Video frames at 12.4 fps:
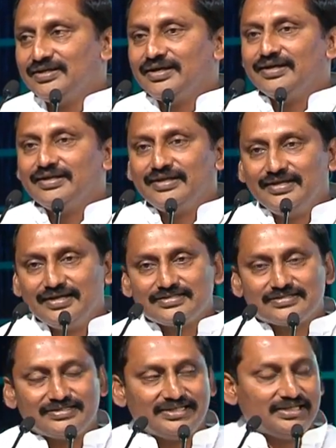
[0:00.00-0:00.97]
and he
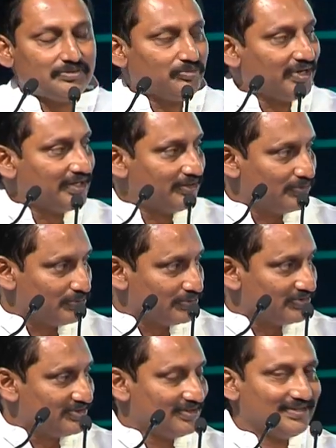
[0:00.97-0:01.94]
has seen my
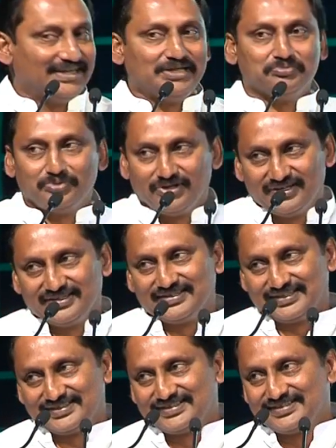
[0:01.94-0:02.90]
growth in
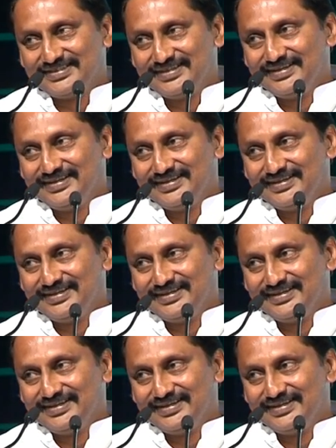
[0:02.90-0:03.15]
politics.